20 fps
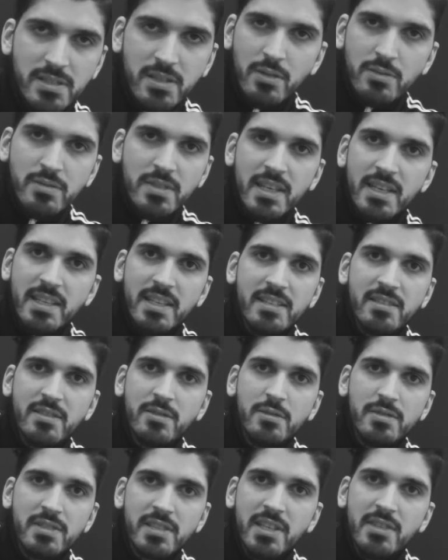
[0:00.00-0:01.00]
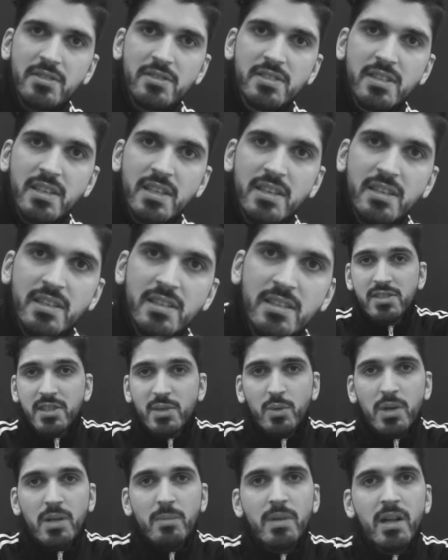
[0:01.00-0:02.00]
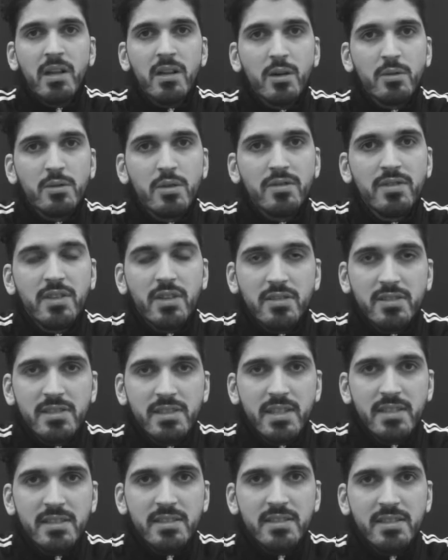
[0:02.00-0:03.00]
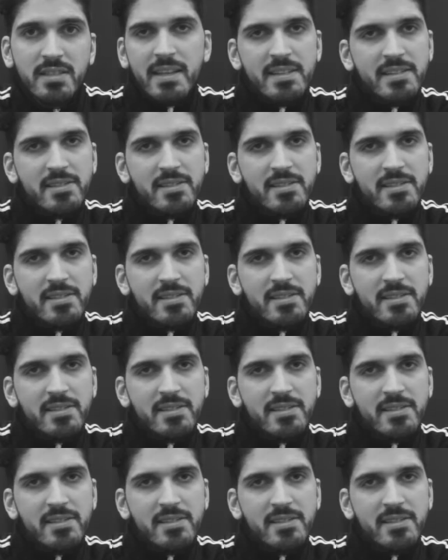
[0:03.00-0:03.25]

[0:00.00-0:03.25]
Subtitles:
But don't take it too seriously, because there will be a load of nonsense,